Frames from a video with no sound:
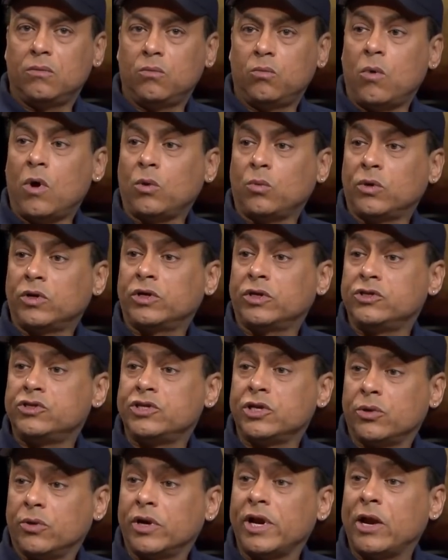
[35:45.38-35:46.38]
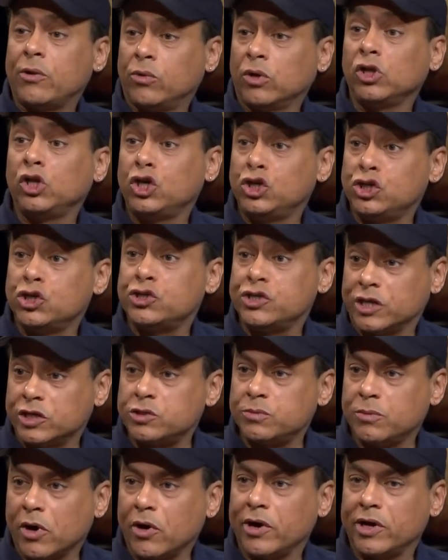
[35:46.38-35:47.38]
one would consider it a religious
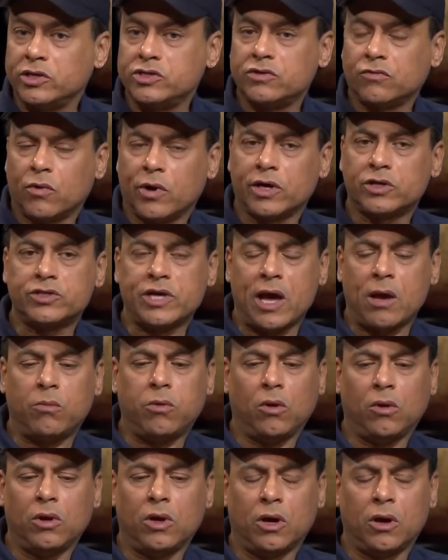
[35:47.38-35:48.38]
experience, for example.